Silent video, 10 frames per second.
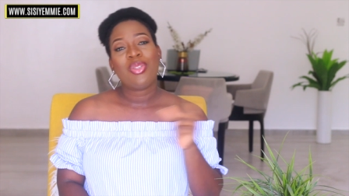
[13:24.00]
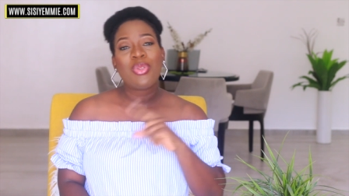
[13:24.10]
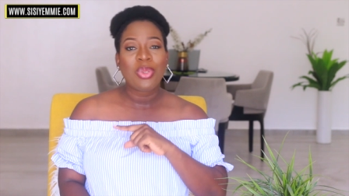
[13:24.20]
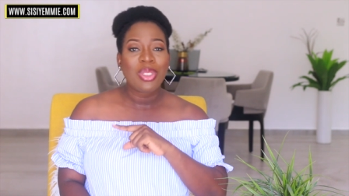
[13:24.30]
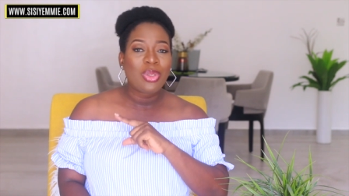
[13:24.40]

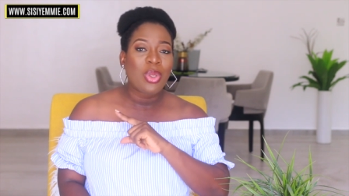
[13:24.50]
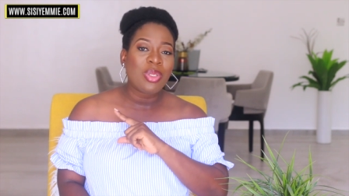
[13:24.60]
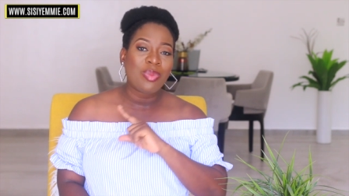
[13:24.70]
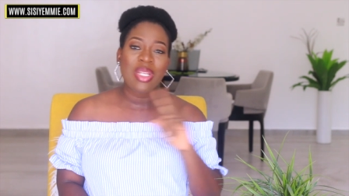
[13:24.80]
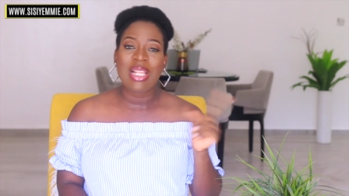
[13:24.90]
doing
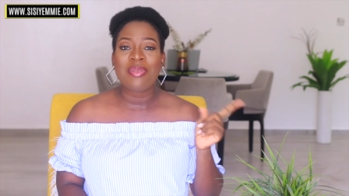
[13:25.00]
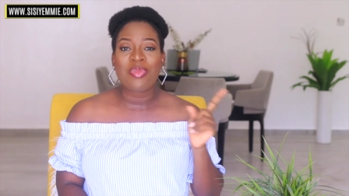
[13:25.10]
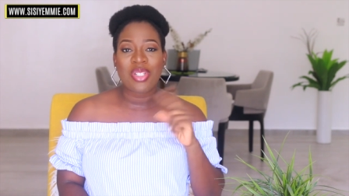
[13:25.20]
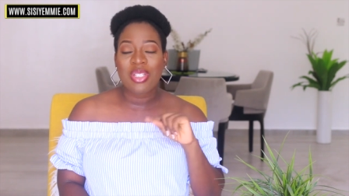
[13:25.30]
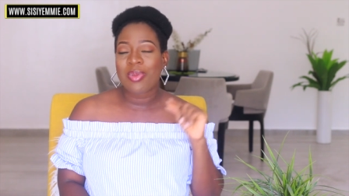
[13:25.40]
third
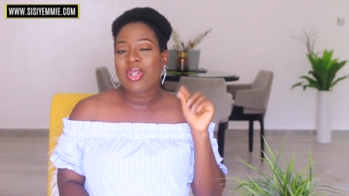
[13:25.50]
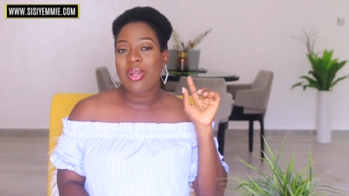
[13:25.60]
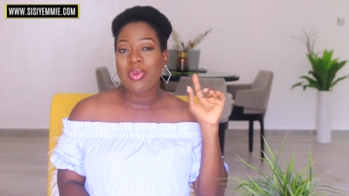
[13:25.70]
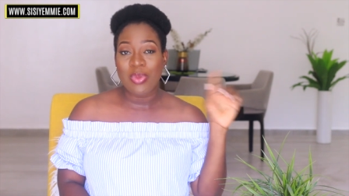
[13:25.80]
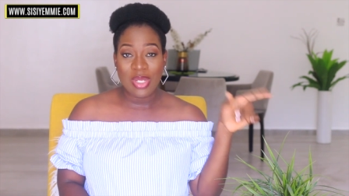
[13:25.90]
mainland bridge, because
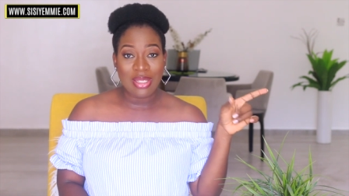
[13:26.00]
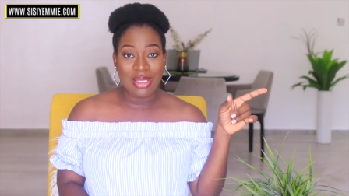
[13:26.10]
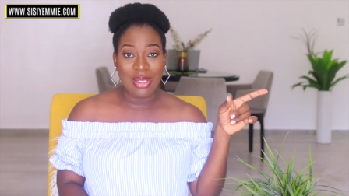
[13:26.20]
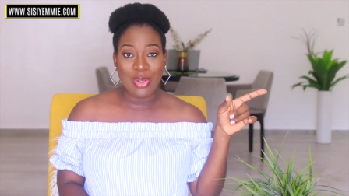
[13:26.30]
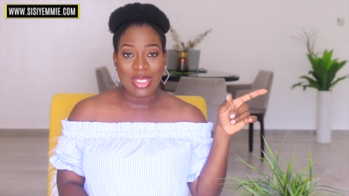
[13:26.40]
I was working
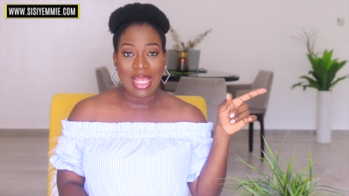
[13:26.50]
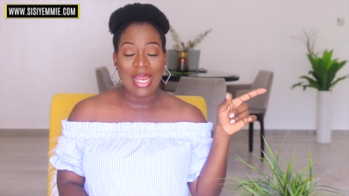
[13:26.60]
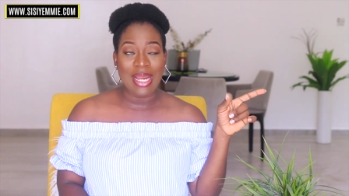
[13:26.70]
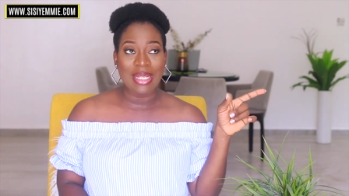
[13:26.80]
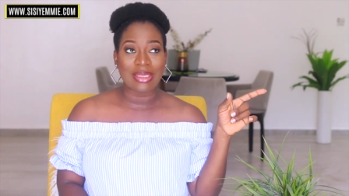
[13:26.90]
in Lagos
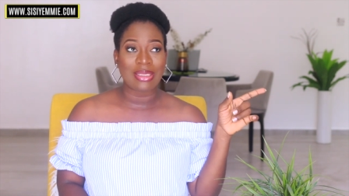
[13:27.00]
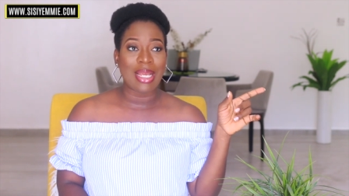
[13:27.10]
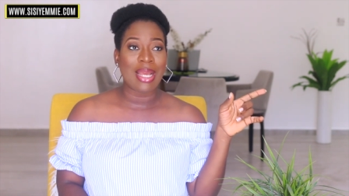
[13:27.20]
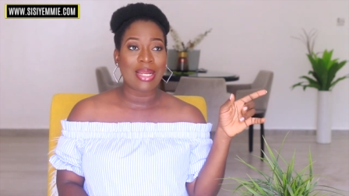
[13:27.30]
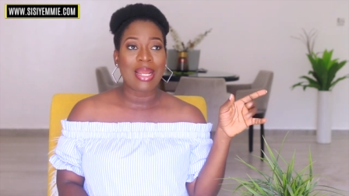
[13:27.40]
Island
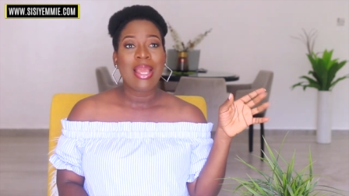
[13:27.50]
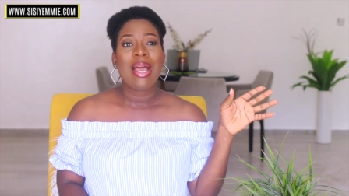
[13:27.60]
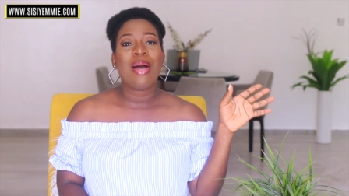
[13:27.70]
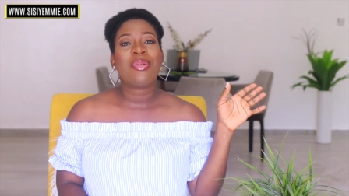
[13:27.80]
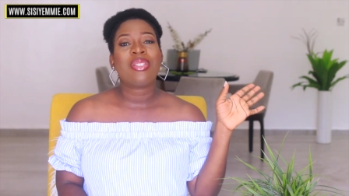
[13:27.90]
and
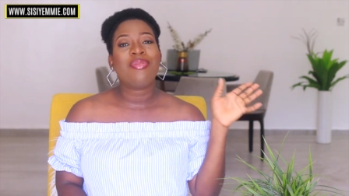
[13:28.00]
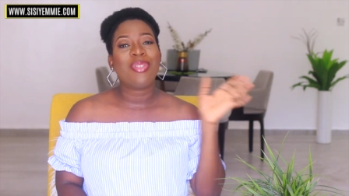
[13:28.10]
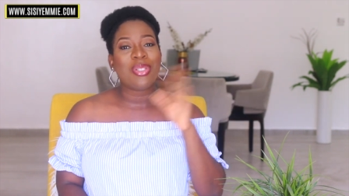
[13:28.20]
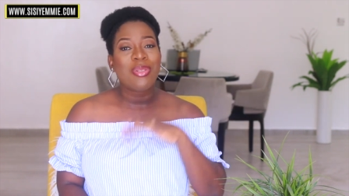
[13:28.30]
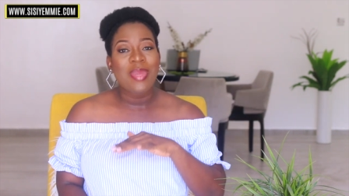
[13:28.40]
I was
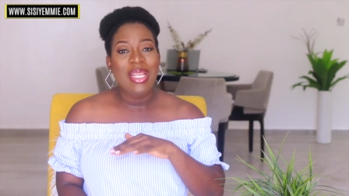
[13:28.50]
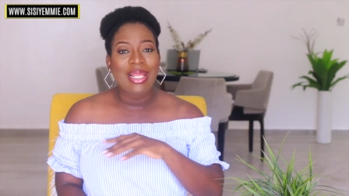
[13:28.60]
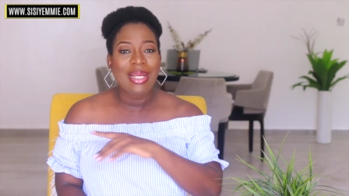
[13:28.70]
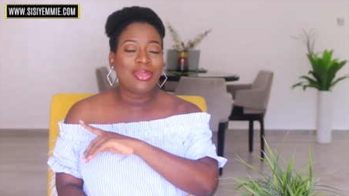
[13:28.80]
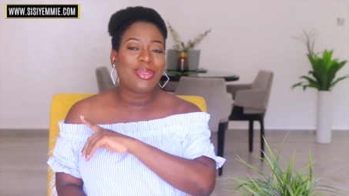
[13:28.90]
living on the
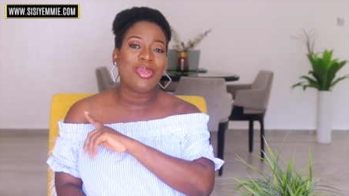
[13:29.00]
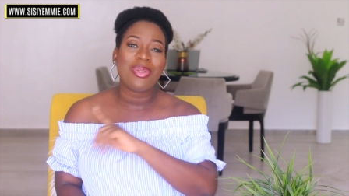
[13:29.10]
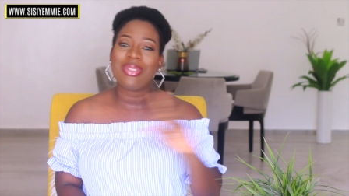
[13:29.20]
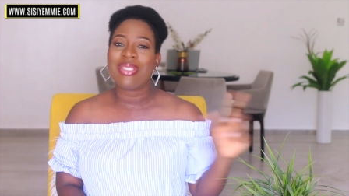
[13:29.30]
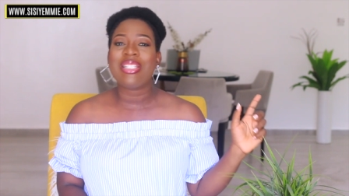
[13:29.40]
mainland.
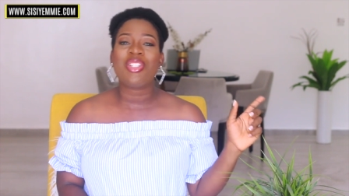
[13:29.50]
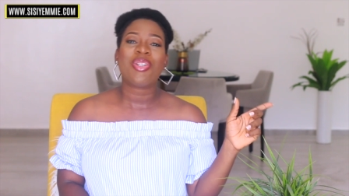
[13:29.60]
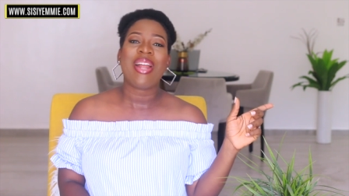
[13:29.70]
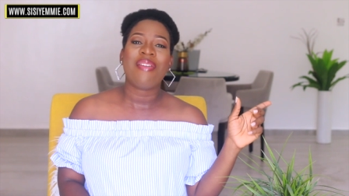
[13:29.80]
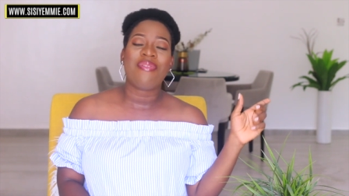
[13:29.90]
So the
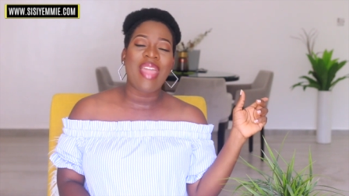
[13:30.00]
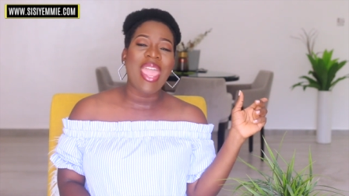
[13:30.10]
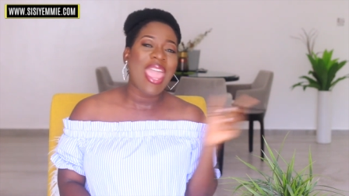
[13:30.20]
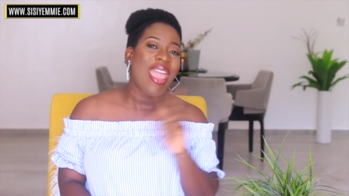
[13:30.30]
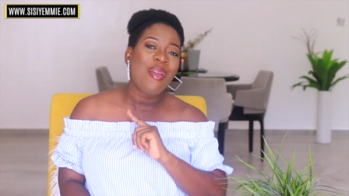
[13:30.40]
drive
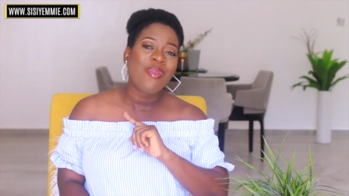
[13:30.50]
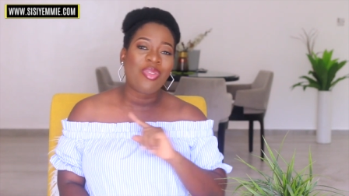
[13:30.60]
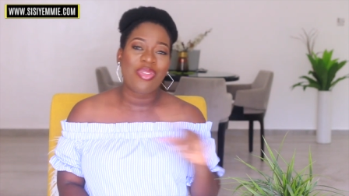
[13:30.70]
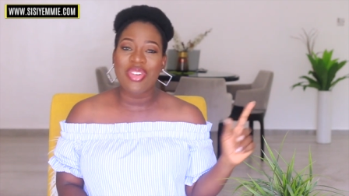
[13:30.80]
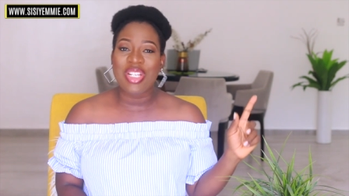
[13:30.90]

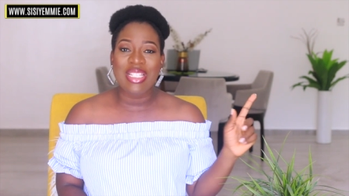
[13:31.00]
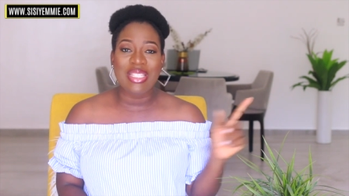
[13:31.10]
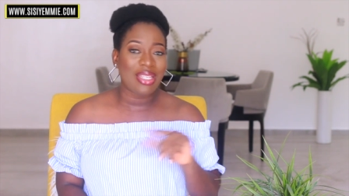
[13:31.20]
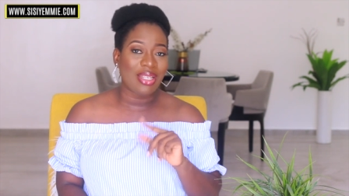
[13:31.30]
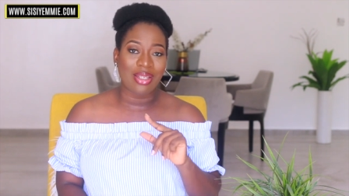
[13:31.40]
every
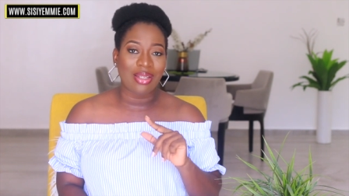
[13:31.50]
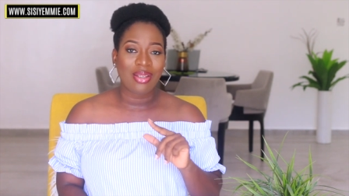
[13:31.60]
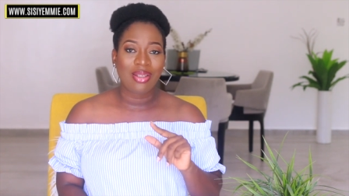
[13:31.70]
day.